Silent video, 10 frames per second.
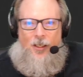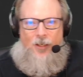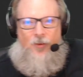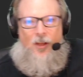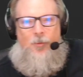
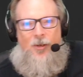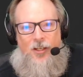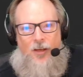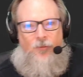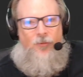If you like my
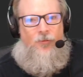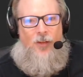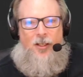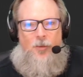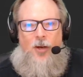stuff,
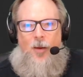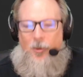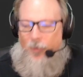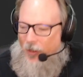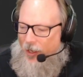like, subscribe, hit
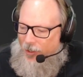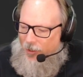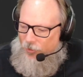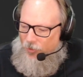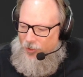the bell
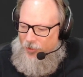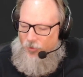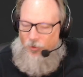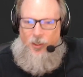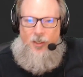icon, join the
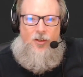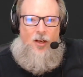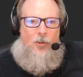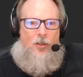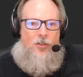Discord. Links are
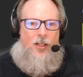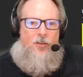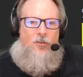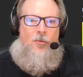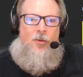down below. Daily
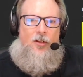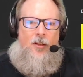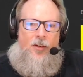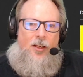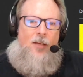streams at
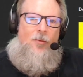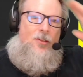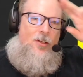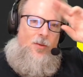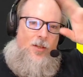11 a.m. I'll
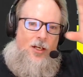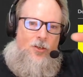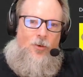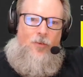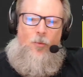see you in the
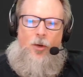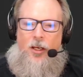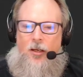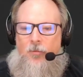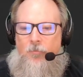next one,
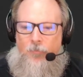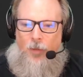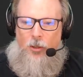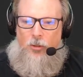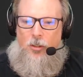everybody.
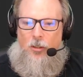Peace.